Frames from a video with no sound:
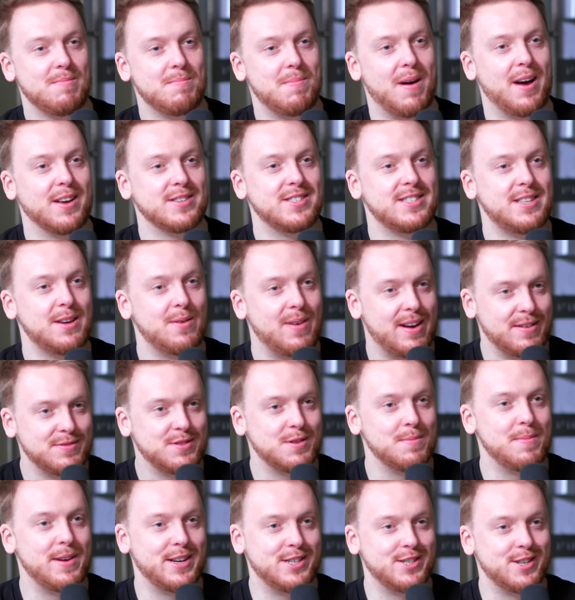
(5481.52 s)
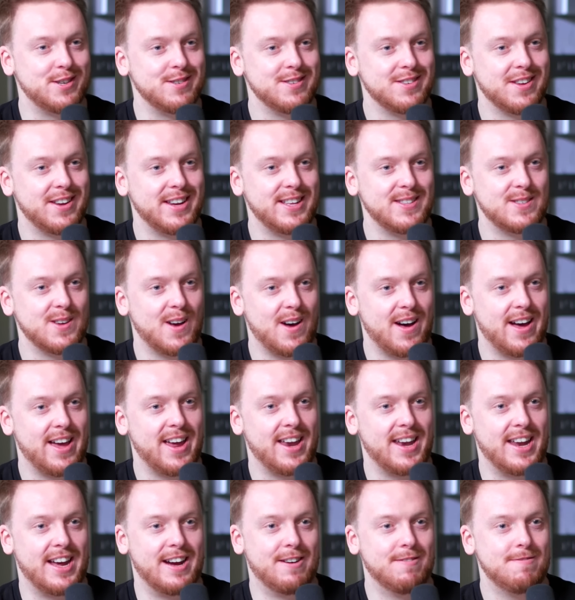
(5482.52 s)
but I still have some issues I need to
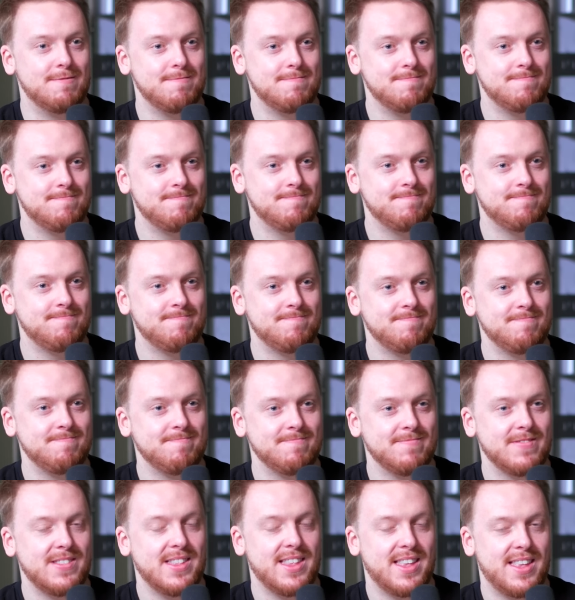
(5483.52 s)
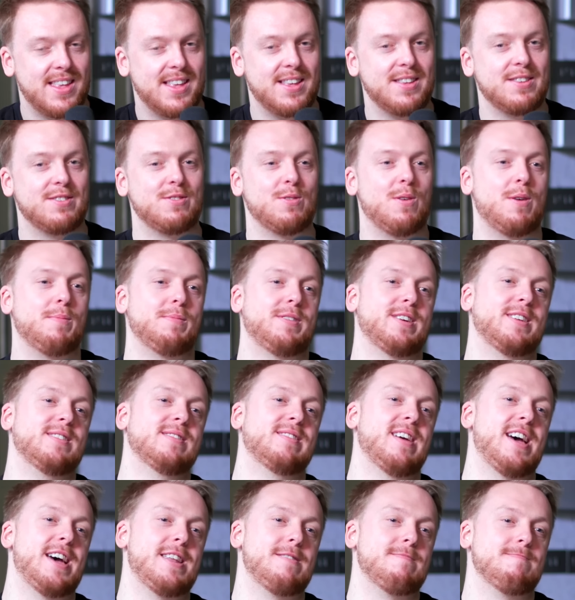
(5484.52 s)
iron out. So I'm
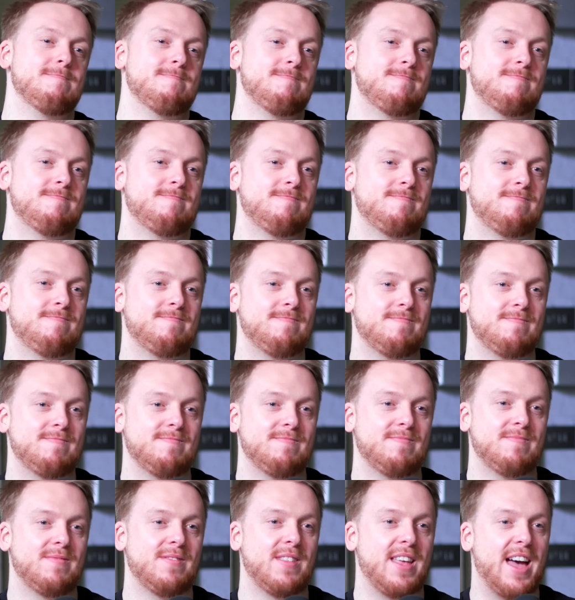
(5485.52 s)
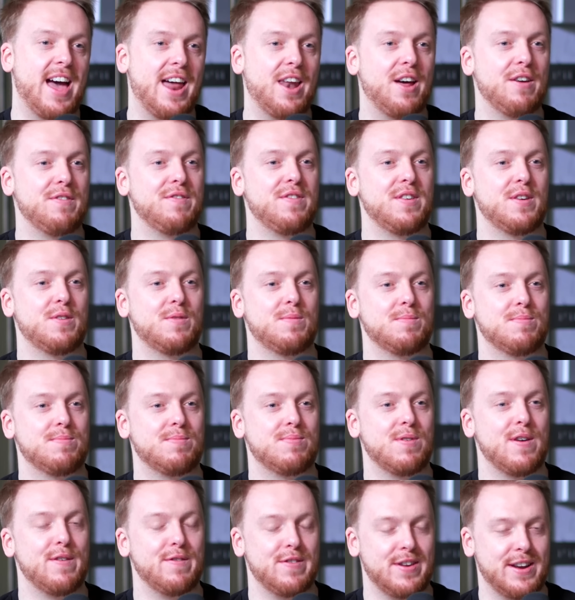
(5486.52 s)
content. And I feel
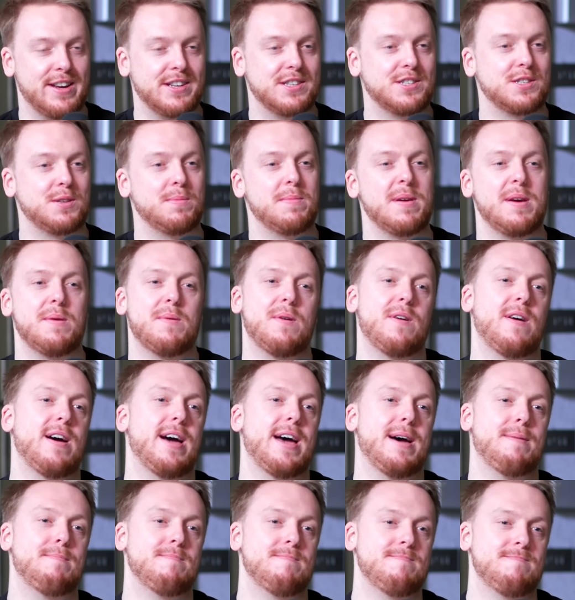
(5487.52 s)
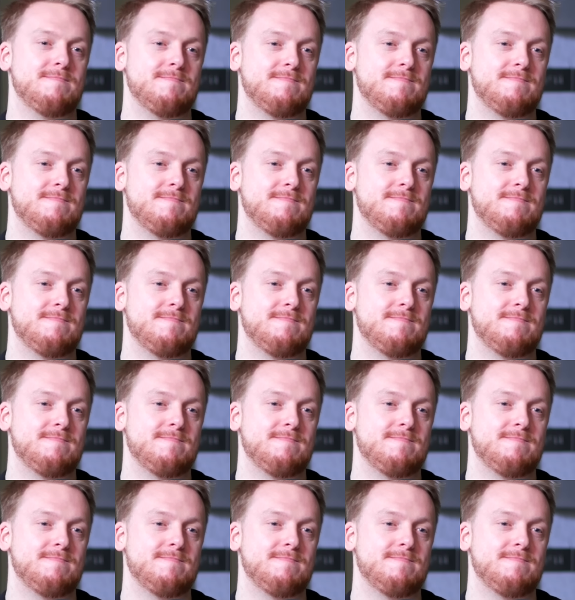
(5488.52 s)
privileged to be where I am.